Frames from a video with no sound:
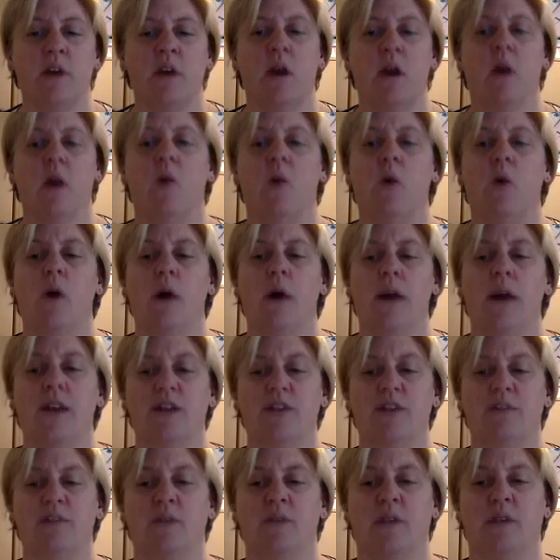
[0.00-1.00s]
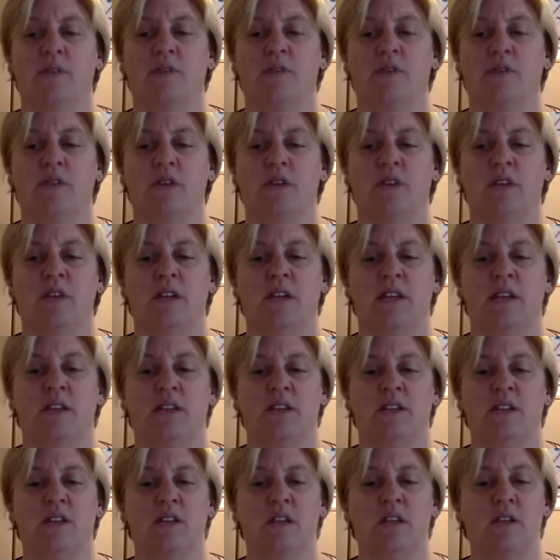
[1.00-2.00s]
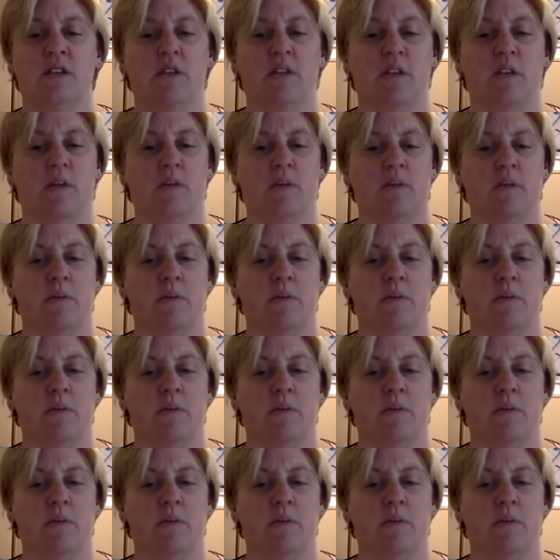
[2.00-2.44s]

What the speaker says: what action plans do you need to deliver them?